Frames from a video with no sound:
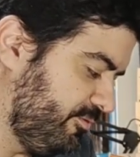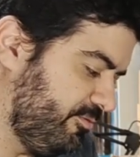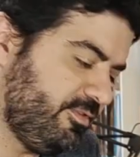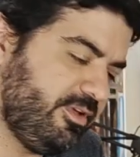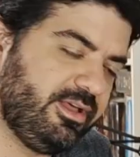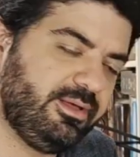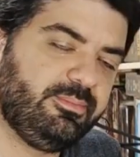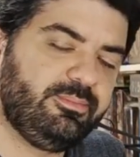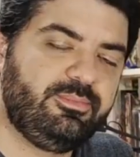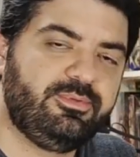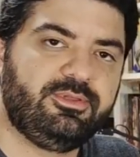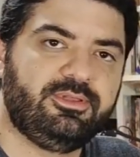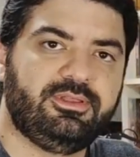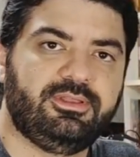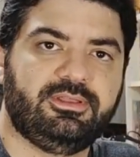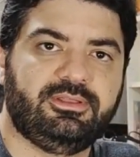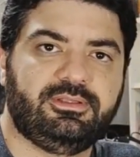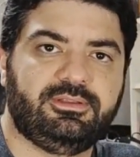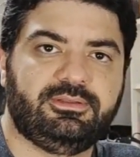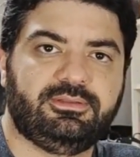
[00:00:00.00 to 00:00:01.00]
the fab
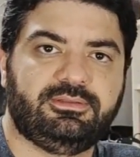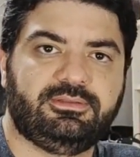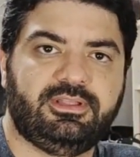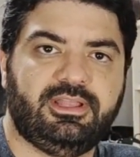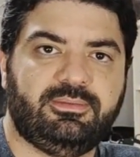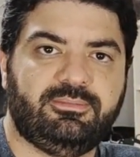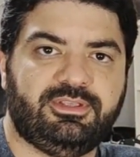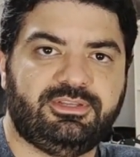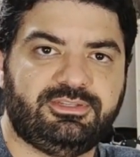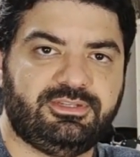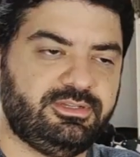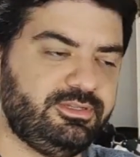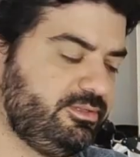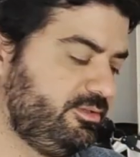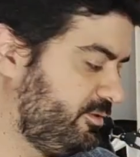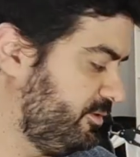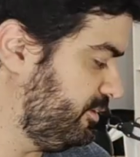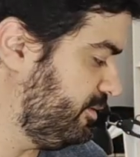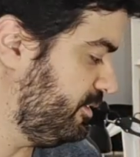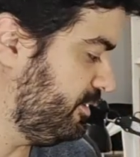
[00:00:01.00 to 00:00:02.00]
and damage
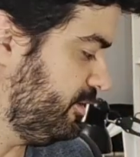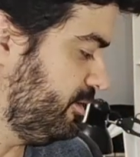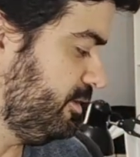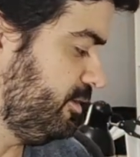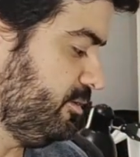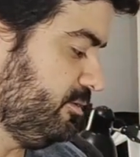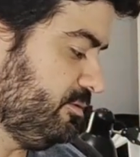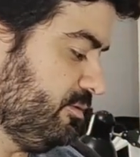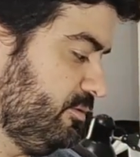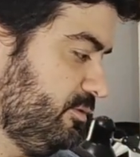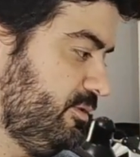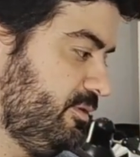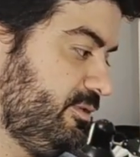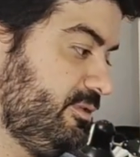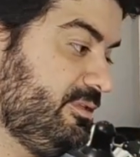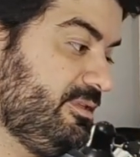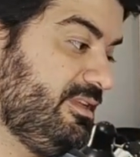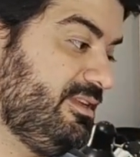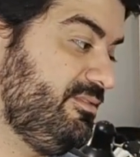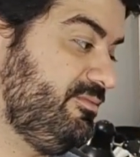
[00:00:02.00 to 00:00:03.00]
it. So this
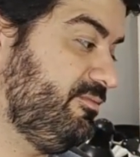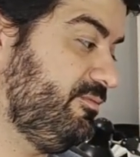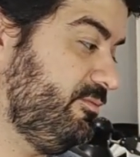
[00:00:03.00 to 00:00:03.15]
is a